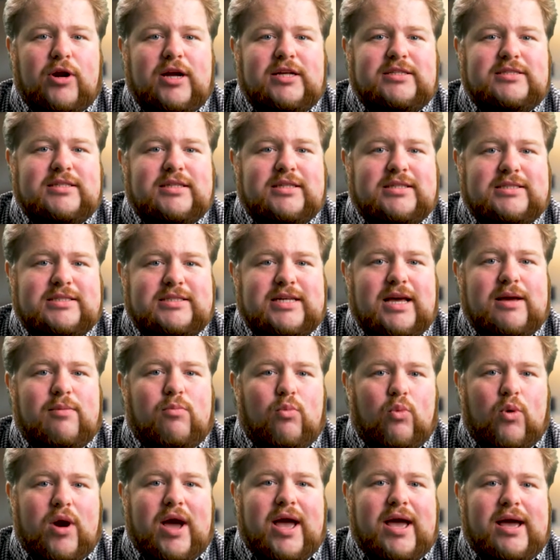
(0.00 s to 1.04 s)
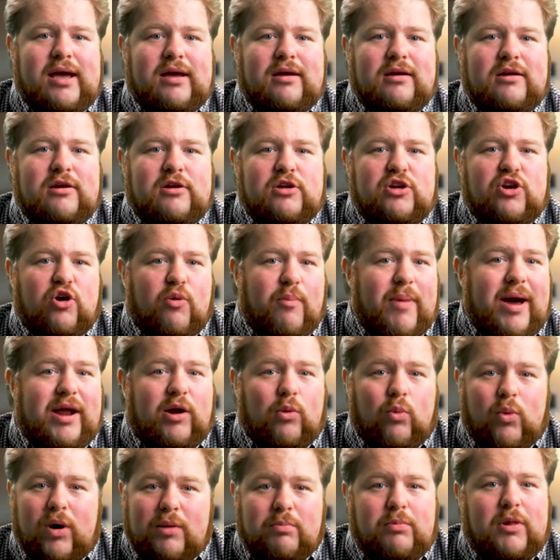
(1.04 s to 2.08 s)
in the same way no matter
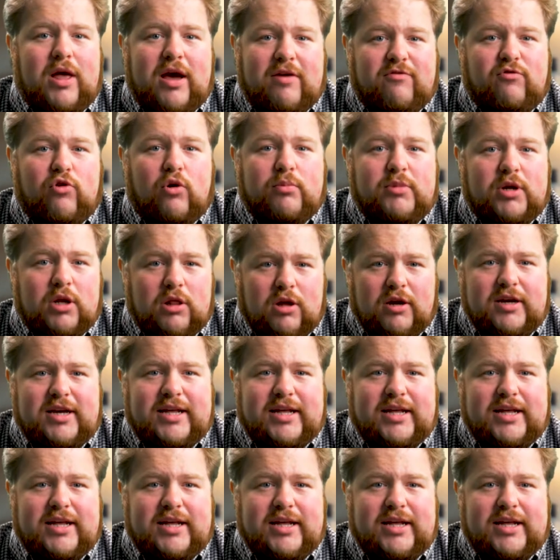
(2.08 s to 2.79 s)
what platform you're looking